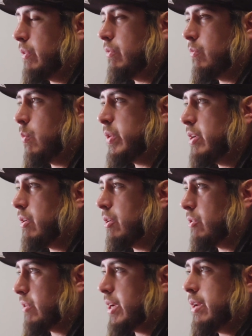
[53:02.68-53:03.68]
what we call
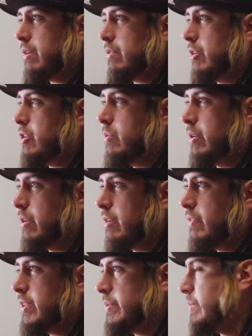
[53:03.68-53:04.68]
green, new and
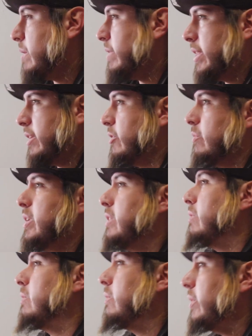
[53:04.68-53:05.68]
nervous, maybe they do need
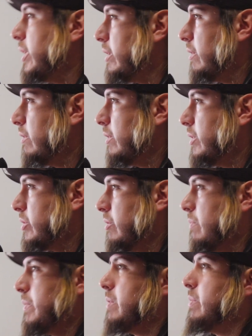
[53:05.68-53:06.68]
the whole thing
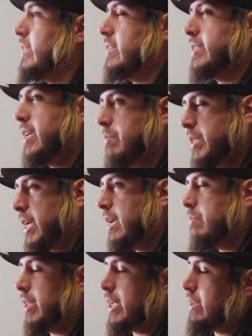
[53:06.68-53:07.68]
scripted, but at the same
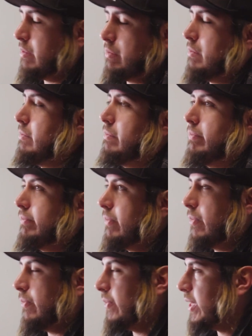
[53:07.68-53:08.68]
time, like,
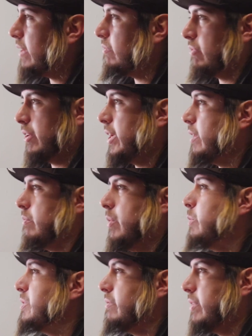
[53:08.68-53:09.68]
they forget
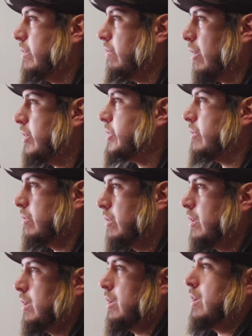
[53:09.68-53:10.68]
most of it also.
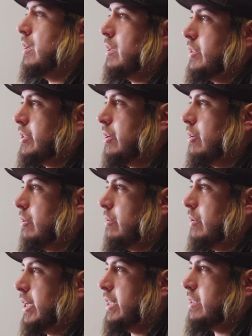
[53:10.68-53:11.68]

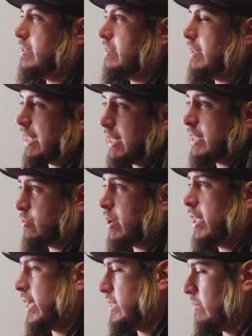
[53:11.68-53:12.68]
So it's that's where
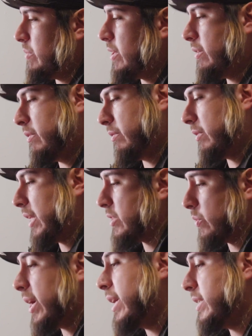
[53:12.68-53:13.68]
I like to be.
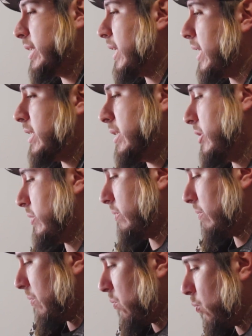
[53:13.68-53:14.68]
That's why I say I like to just
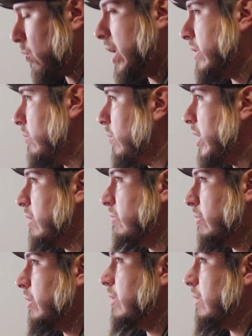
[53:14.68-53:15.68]
ride the
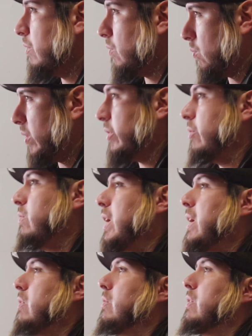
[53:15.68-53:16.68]
wave with the
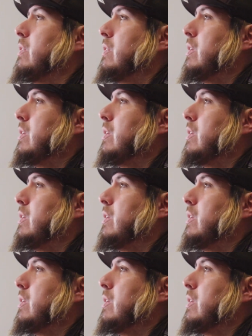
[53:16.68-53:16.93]
crowd,